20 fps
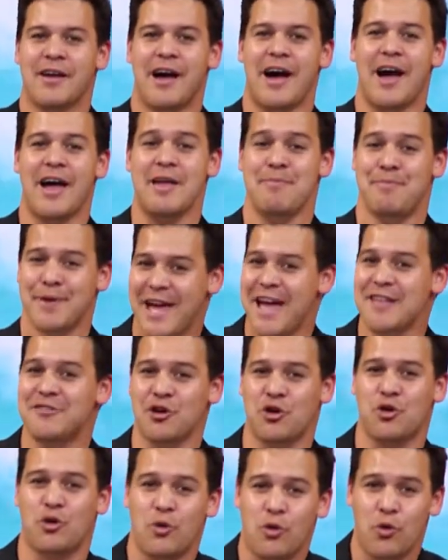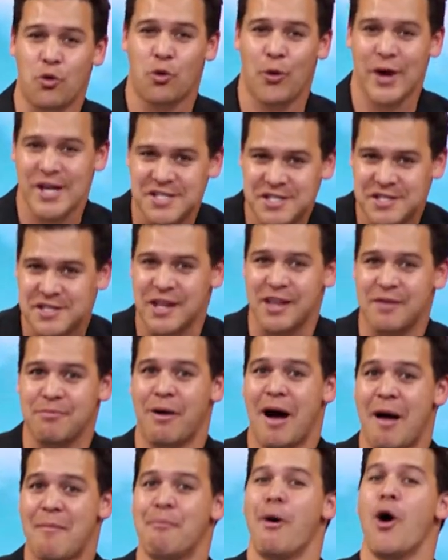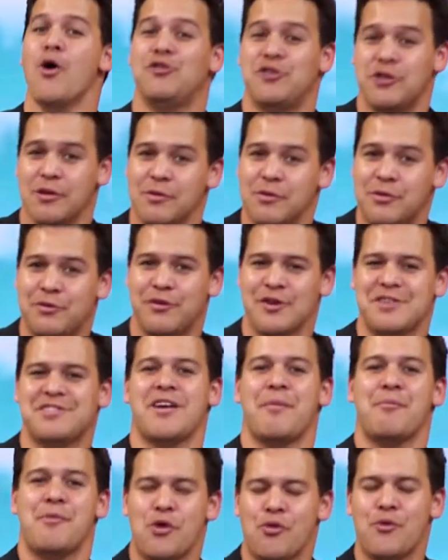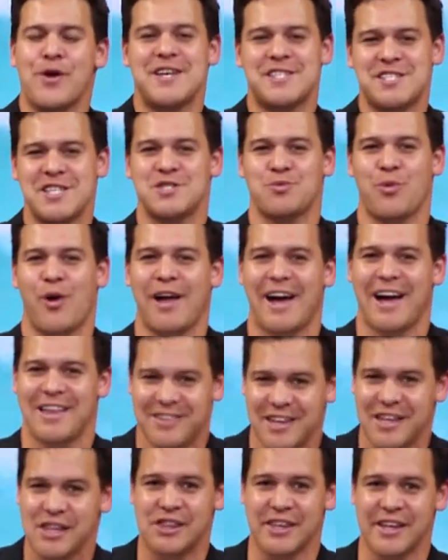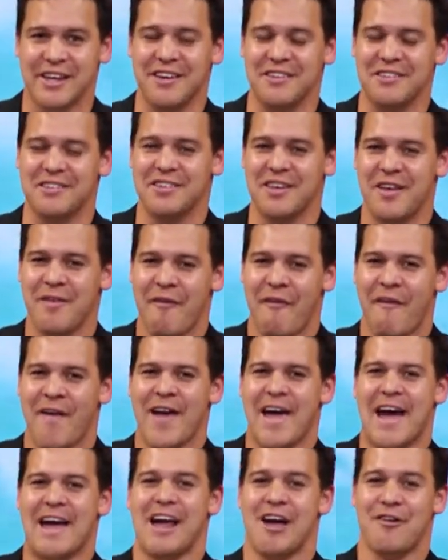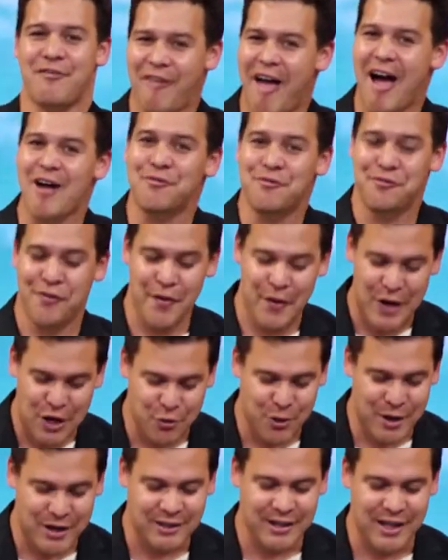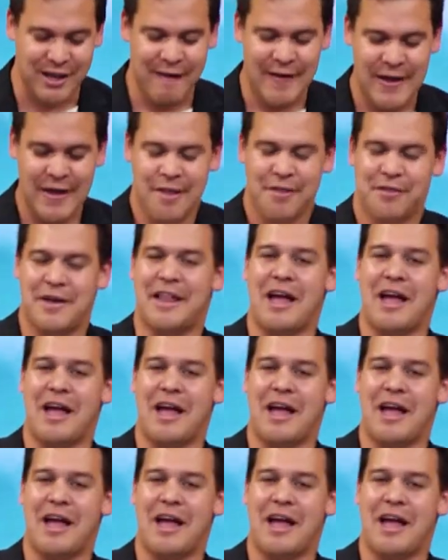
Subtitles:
He began to question my motives for some of the reasons why I did things. And I found very quickly that